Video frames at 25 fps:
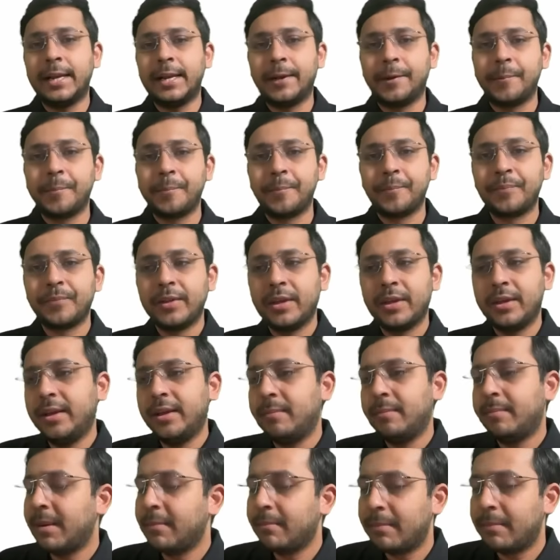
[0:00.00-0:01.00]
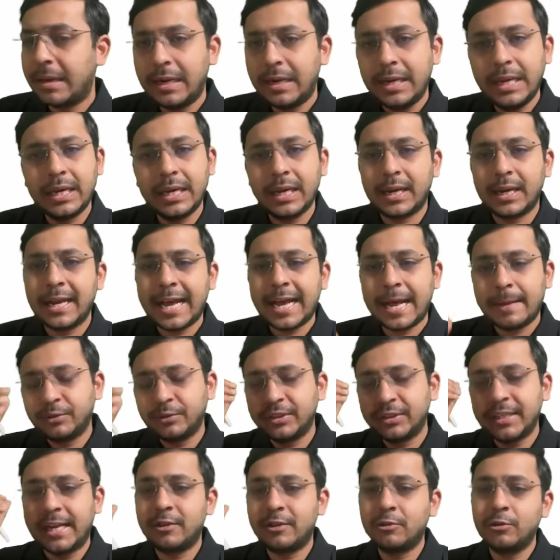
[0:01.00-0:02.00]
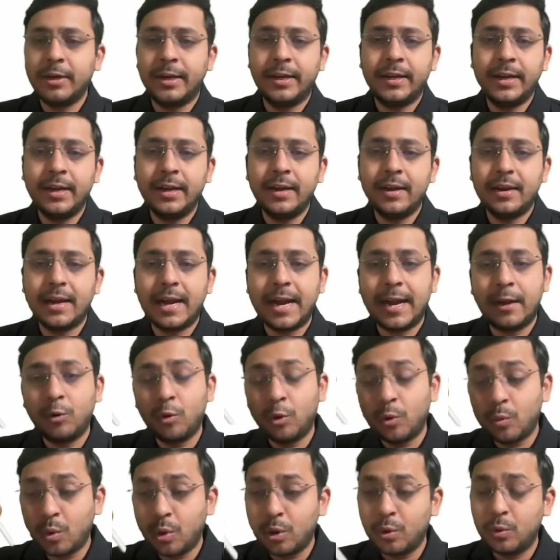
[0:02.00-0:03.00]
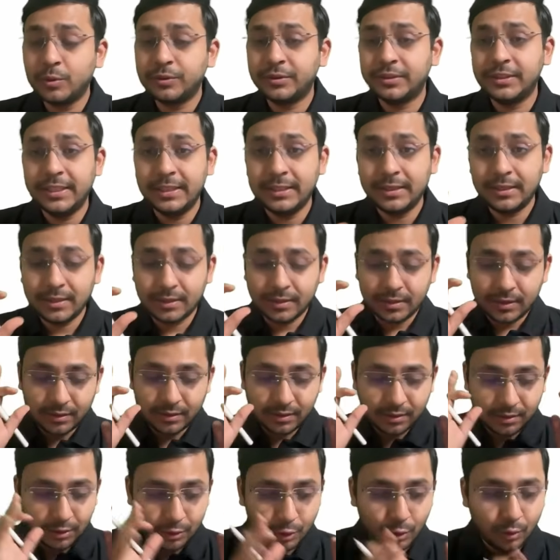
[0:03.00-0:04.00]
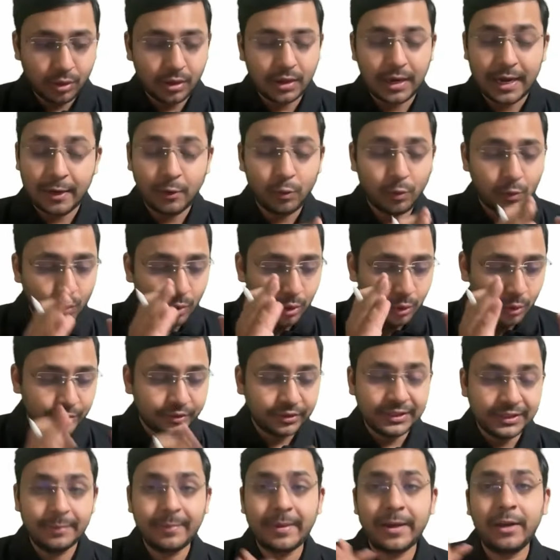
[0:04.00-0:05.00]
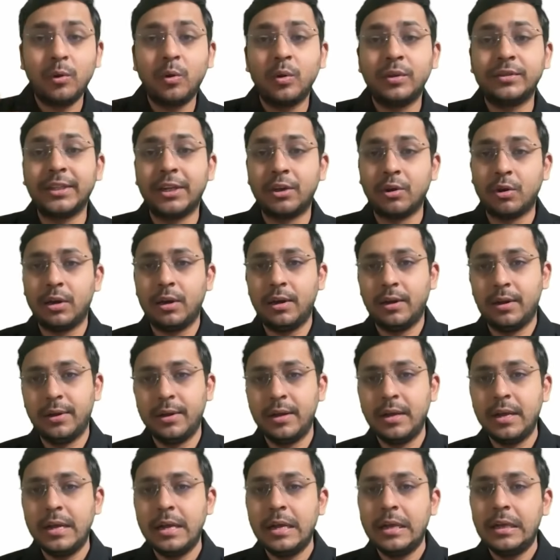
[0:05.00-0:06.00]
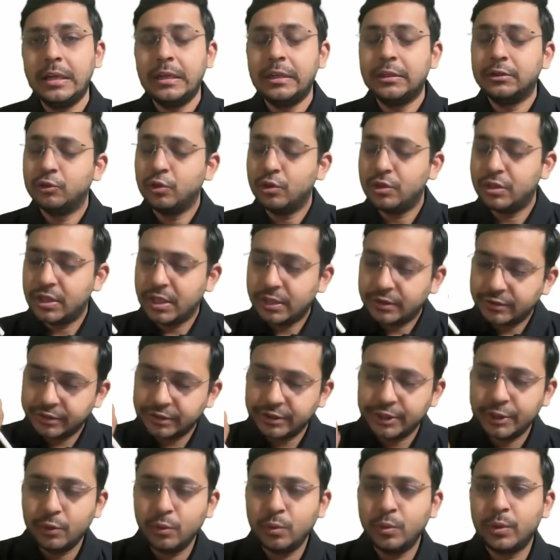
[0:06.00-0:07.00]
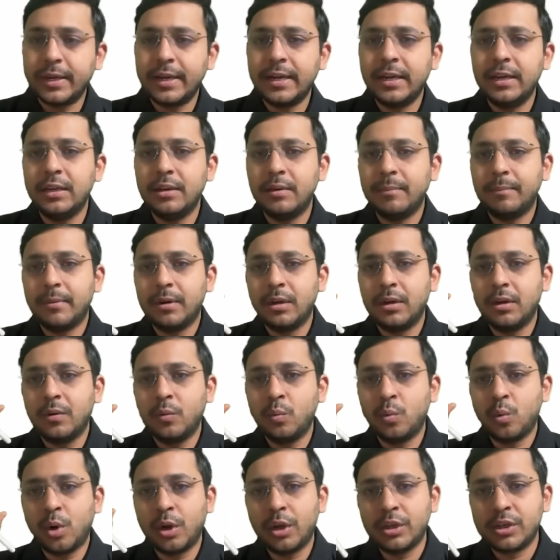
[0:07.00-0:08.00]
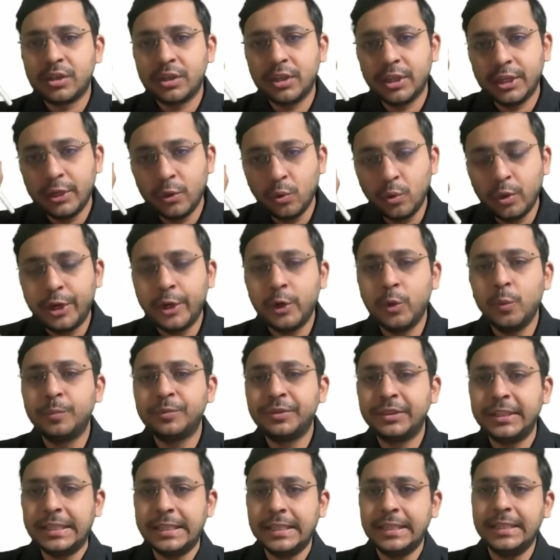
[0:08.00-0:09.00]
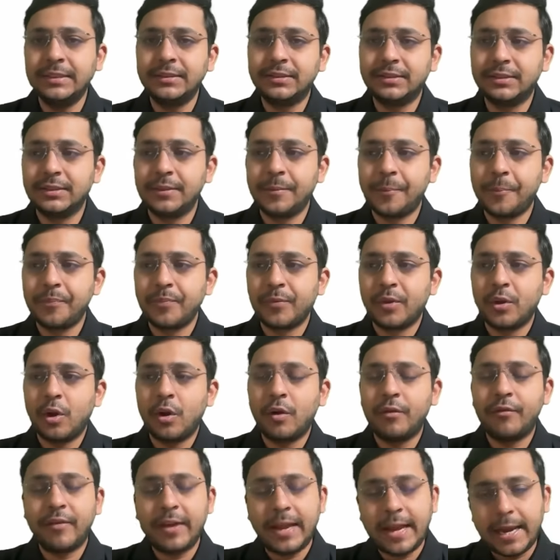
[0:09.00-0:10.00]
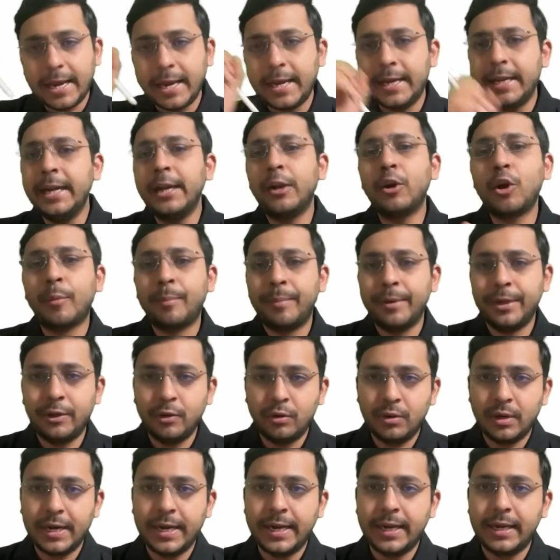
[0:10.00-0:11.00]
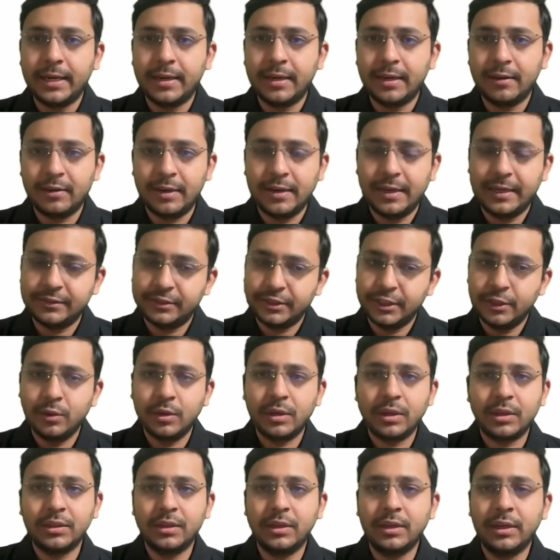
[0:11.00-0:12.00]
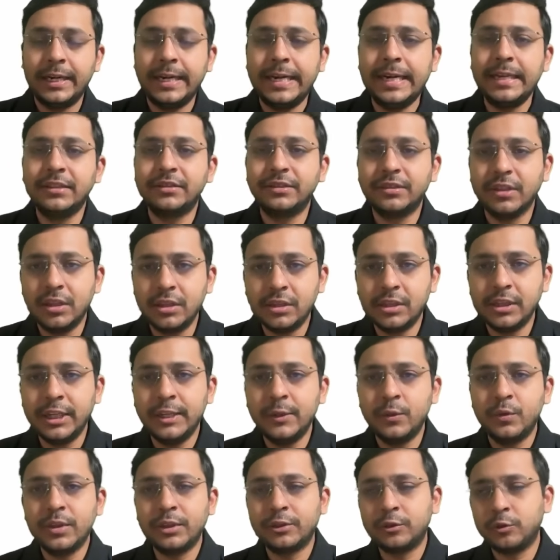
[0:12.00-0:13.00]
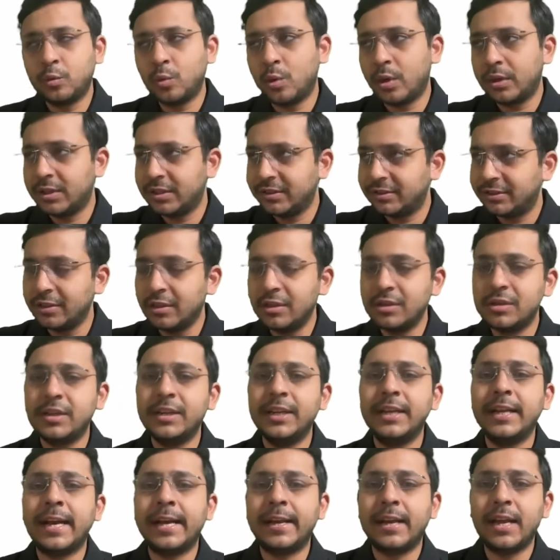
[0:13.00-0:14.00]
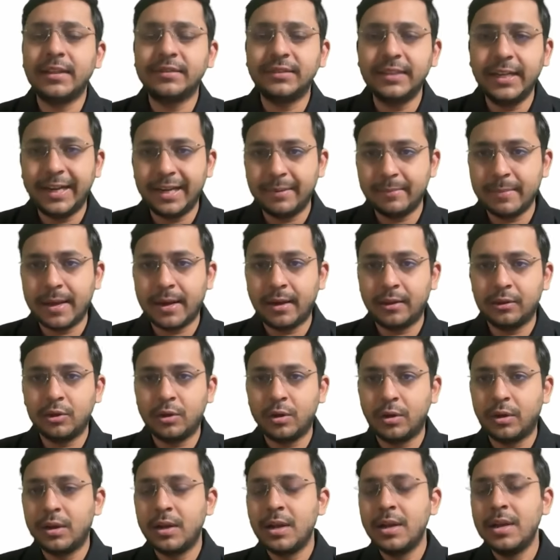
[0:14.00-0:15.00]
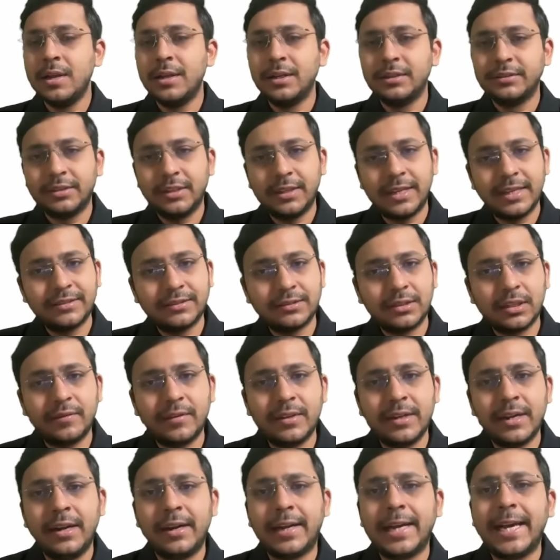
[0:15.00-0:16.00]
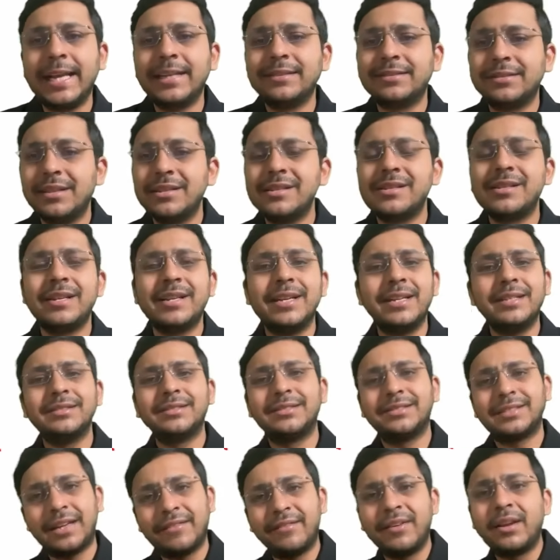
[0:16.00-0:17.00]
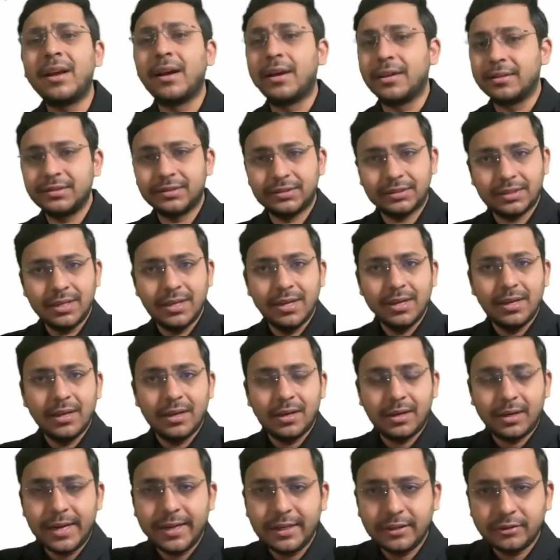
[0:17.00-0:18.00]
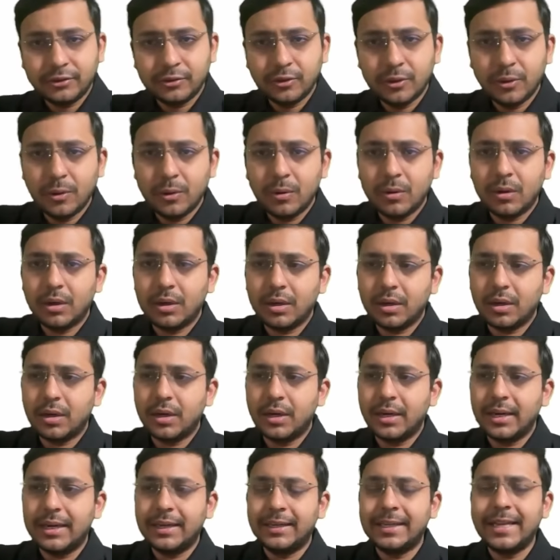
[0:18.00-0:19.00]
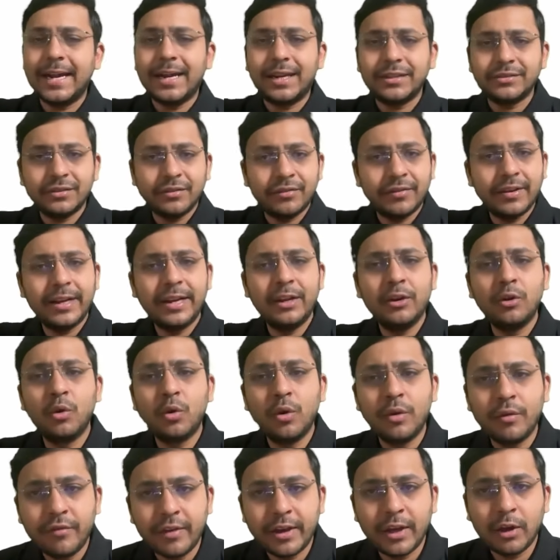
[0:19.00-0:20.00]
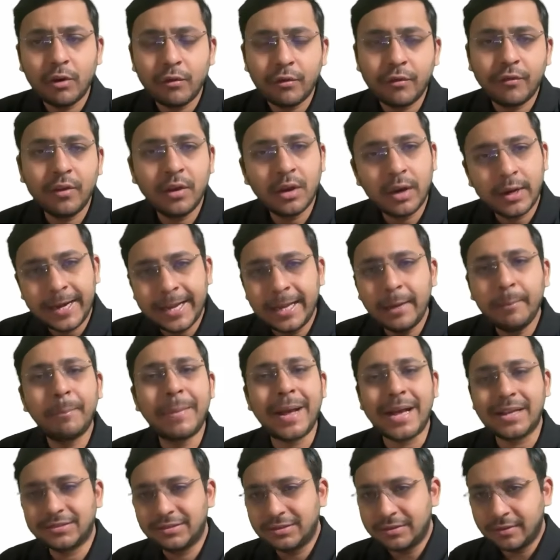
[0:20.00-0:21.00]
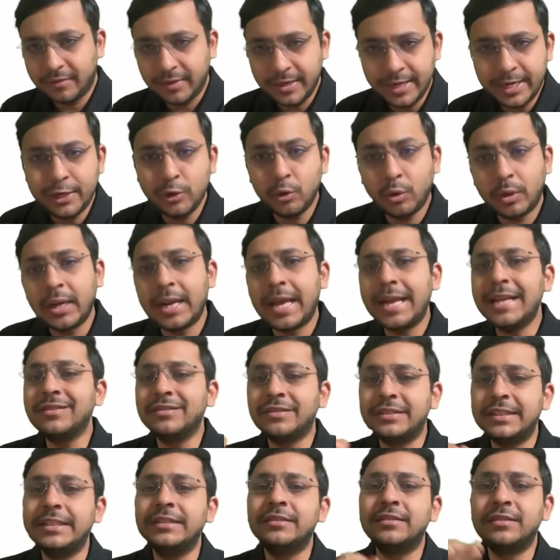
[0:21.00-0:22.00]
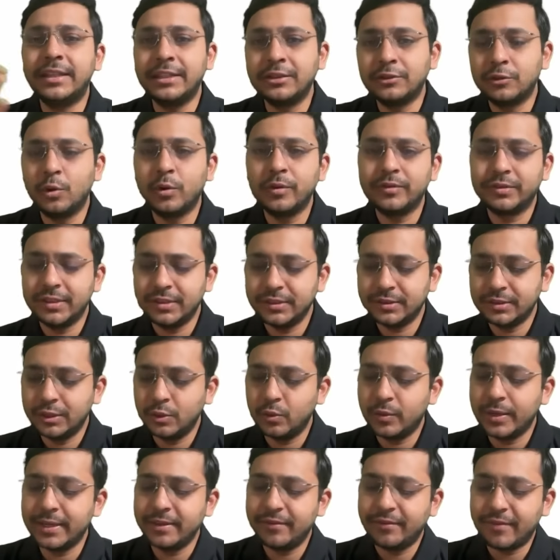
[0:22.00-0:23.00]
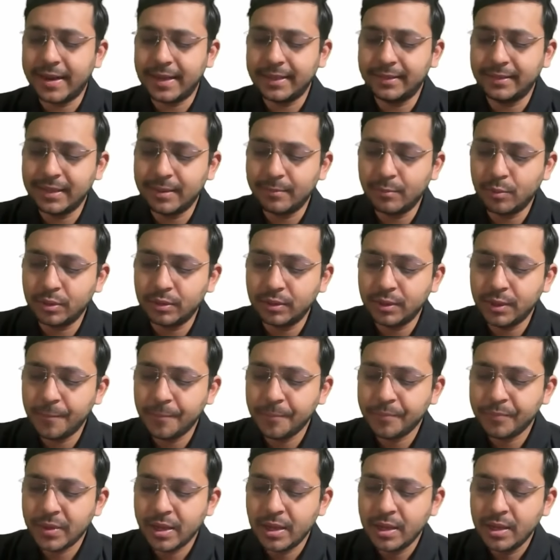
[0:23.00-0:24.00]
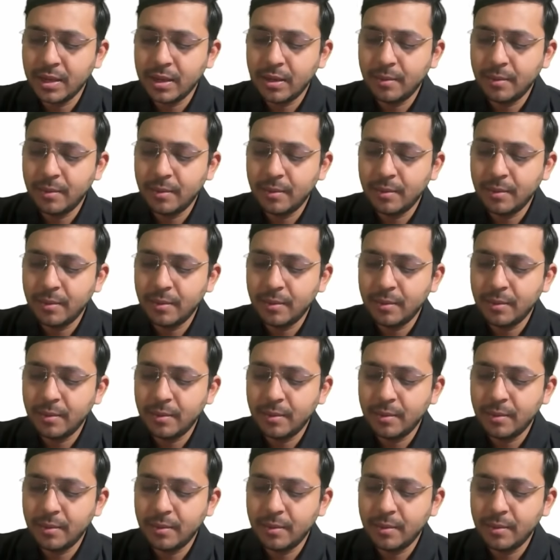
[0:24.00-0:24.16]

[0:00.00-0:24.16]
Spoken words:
studying. Bhai, man nahi kar raha, I'm saturated. I don't want to see the look. I don't want to see my notes at all. So just you can watch the YouTube series of any topic you like. Let's say you're reading surgery. You just watch the surgery INICET marathon. Sir has covered entire surgery in 7 hours, right? So that is a very good way of learning passively. Utilize these resources. You can find them on the